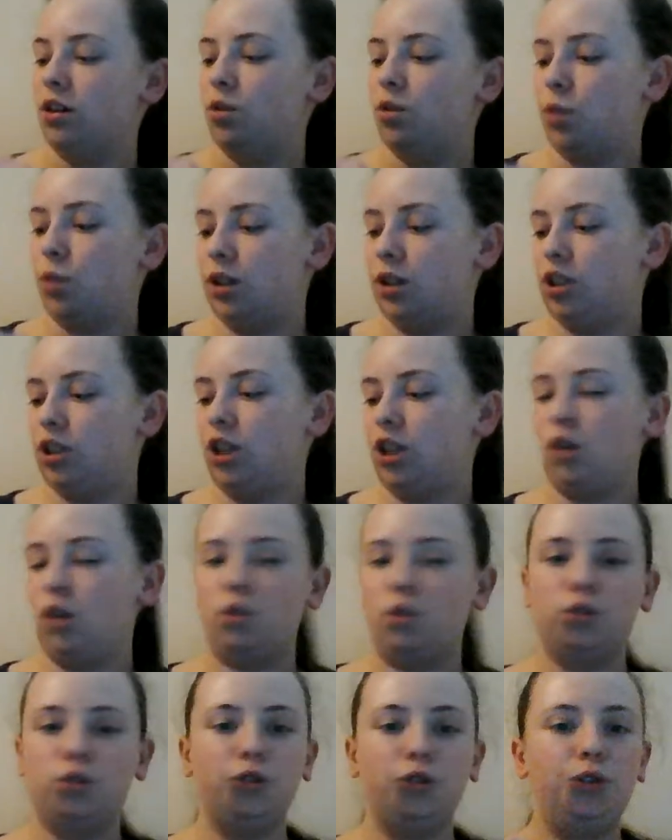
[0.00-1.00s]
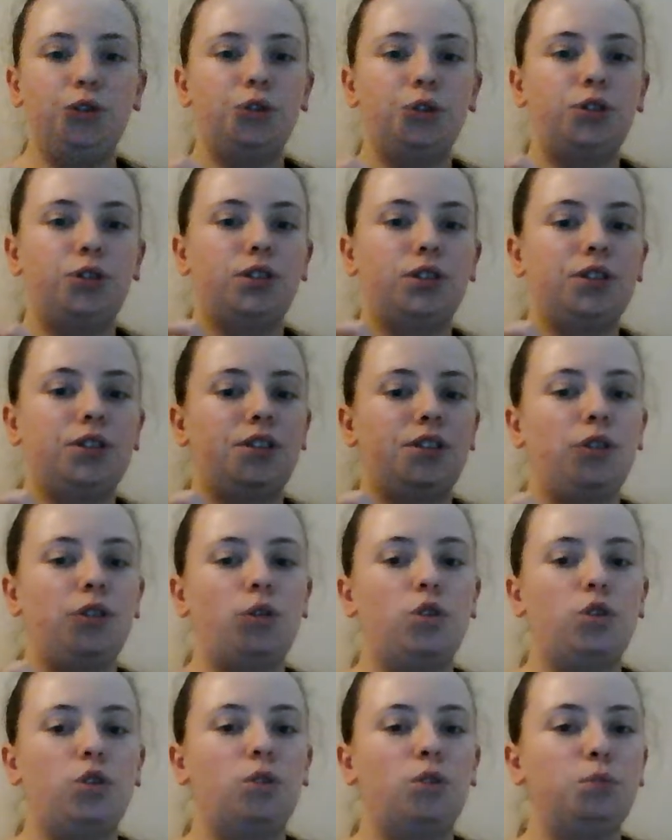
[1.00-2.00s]
which I also used the
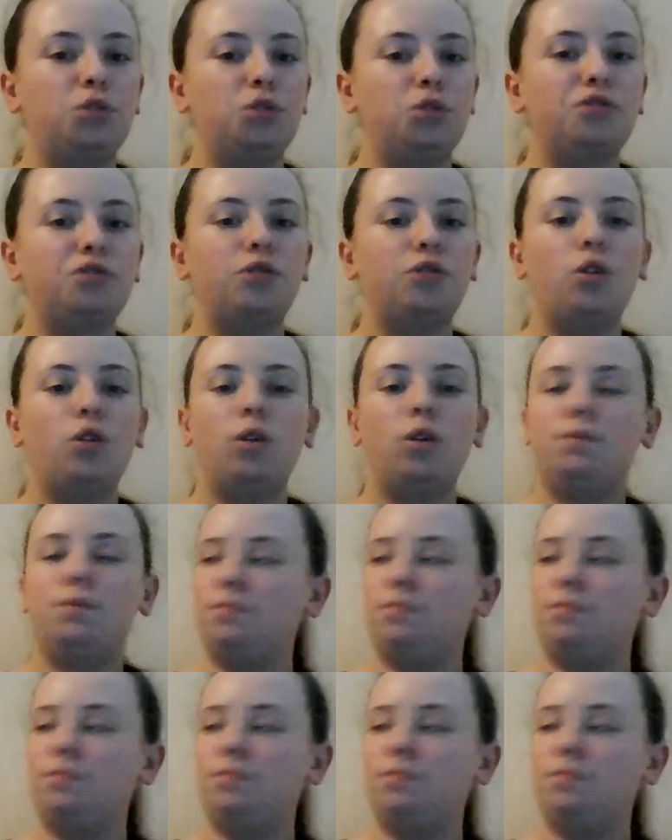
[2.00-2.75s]
audiobook for.